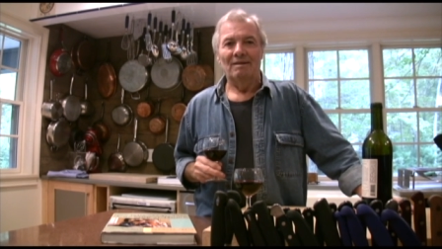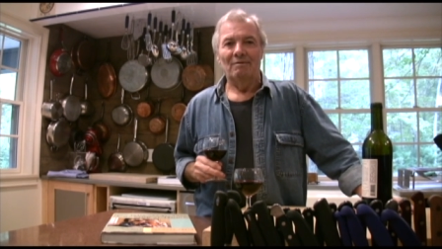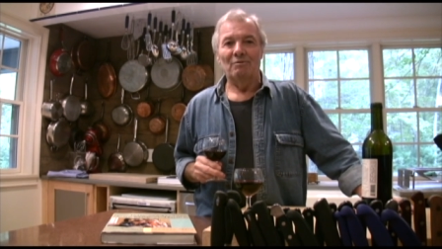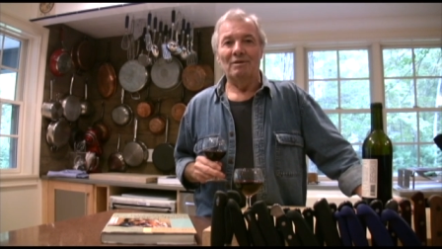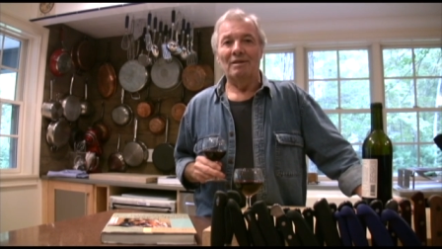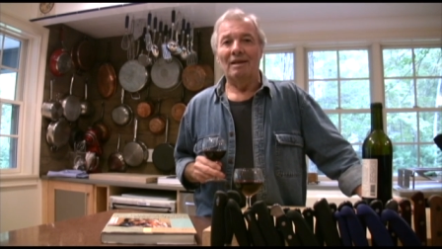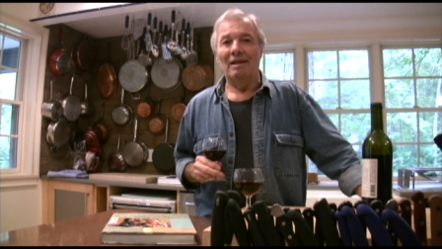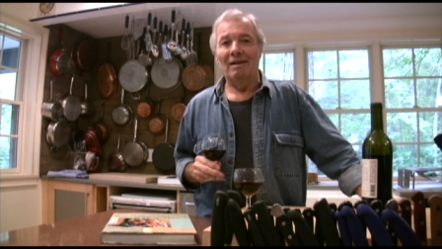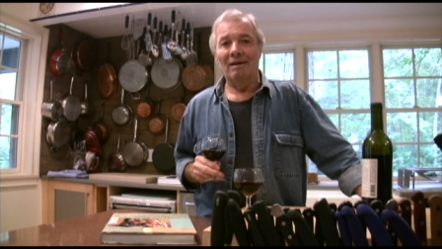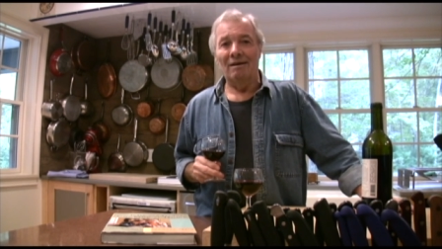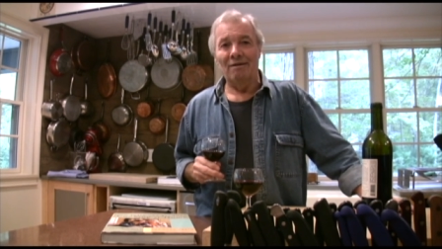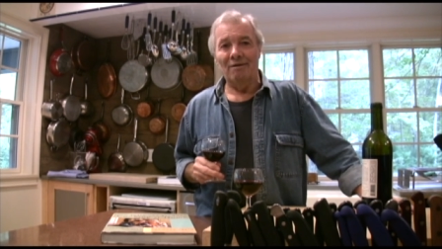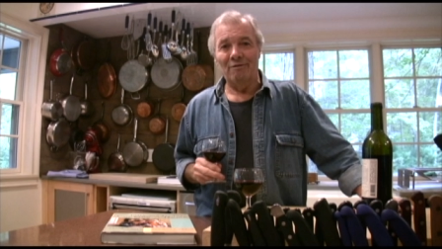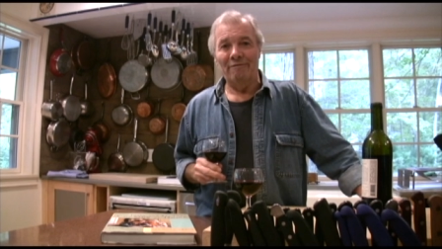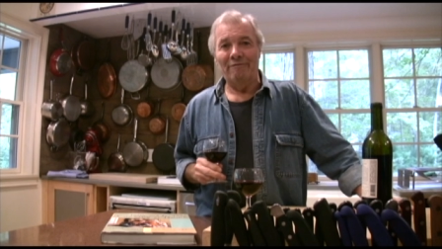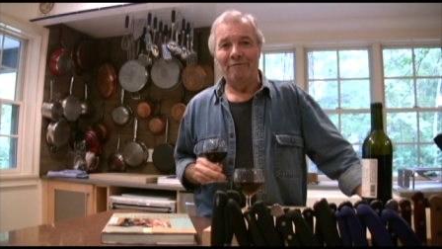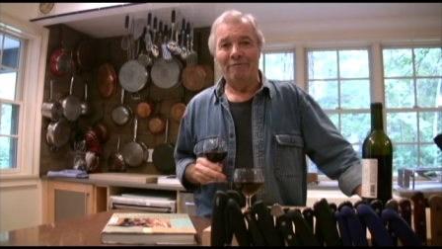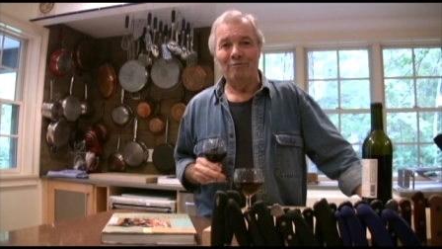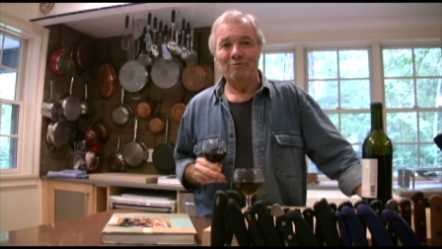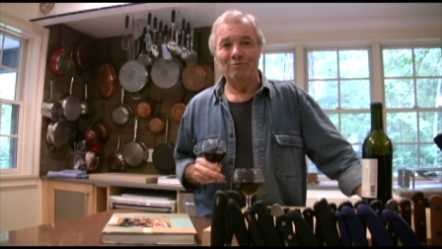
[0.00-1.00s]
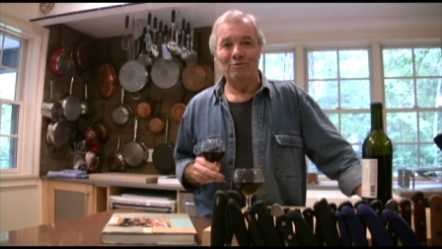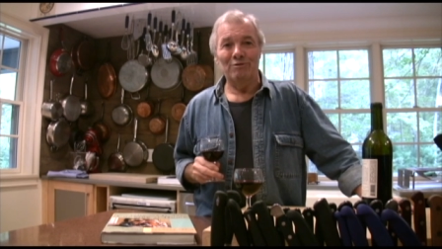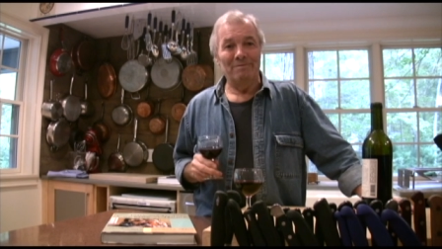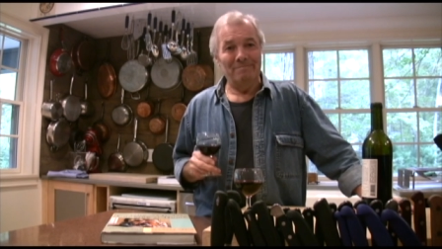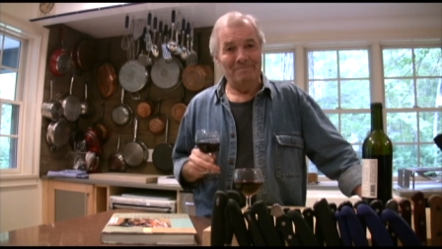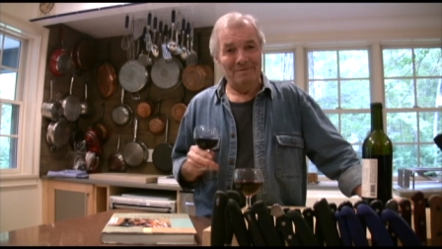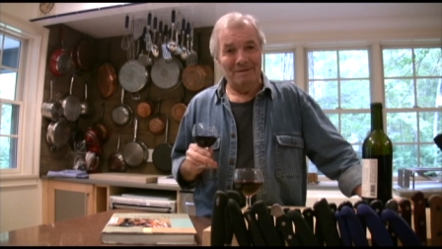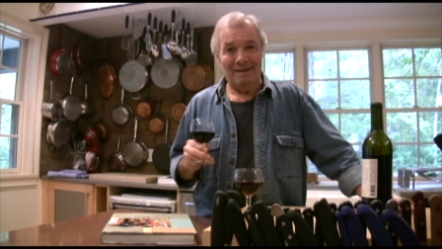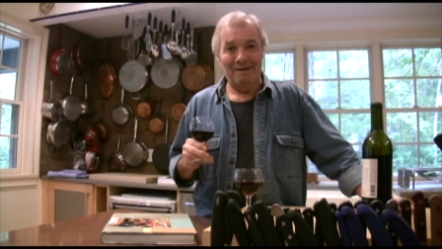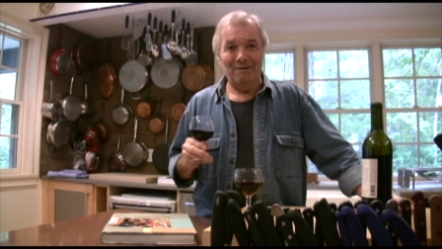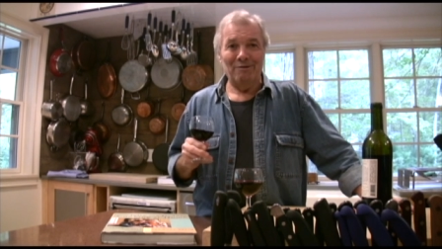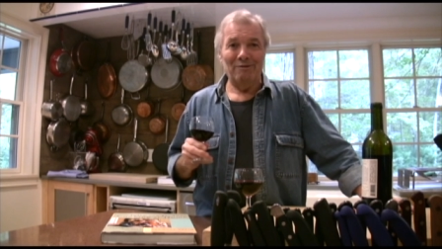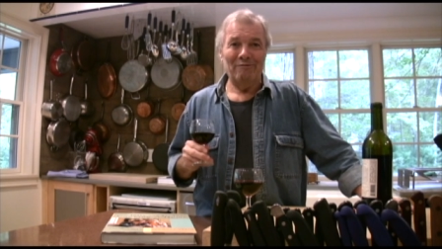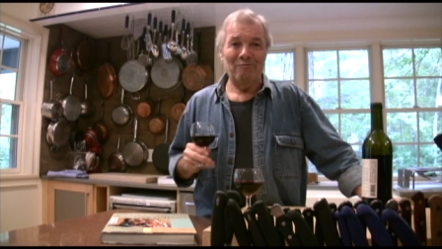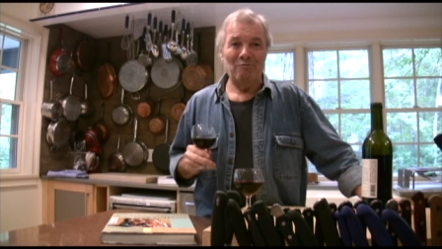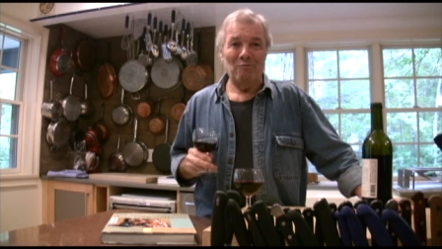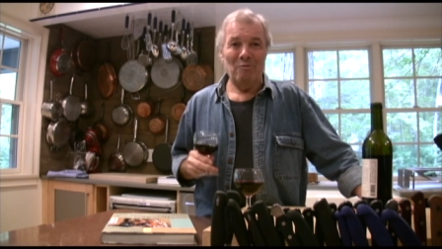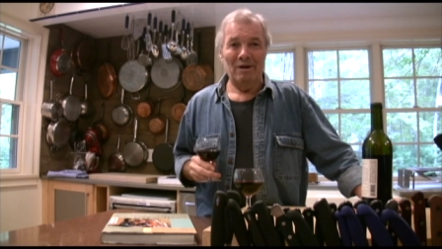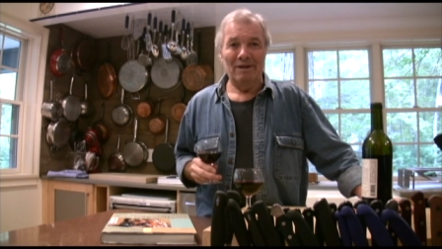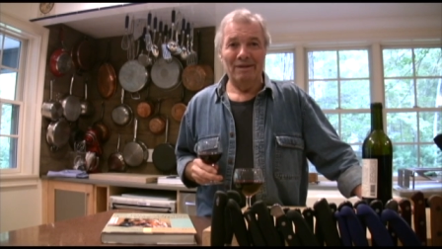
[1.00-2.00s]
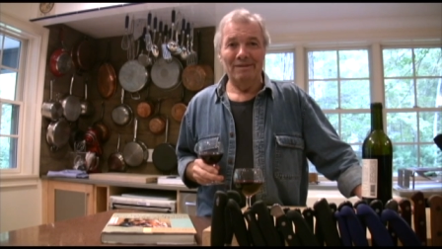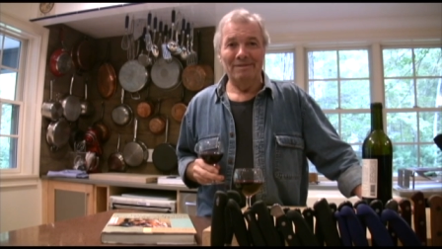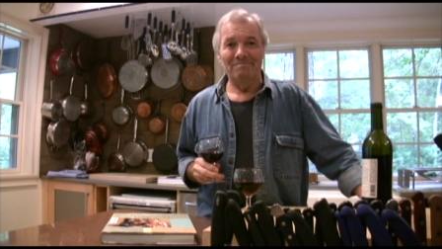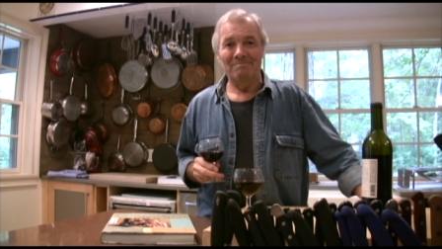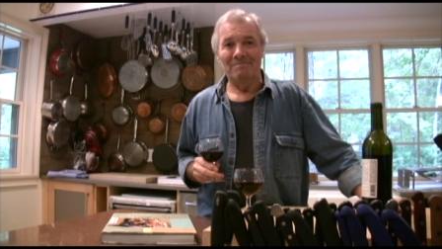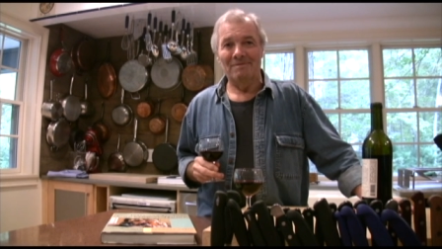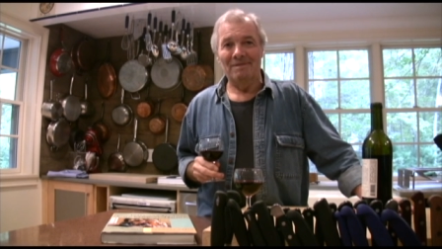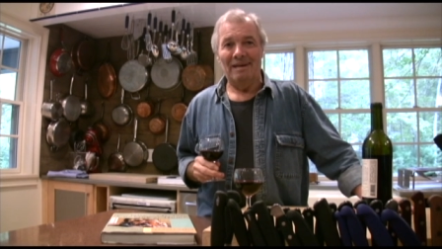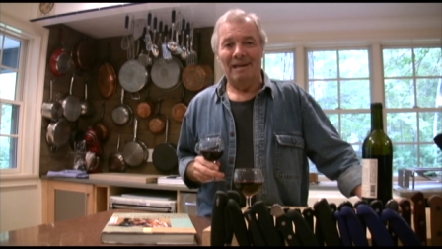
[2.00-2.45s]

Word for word: with a lot of food, a lot of wine,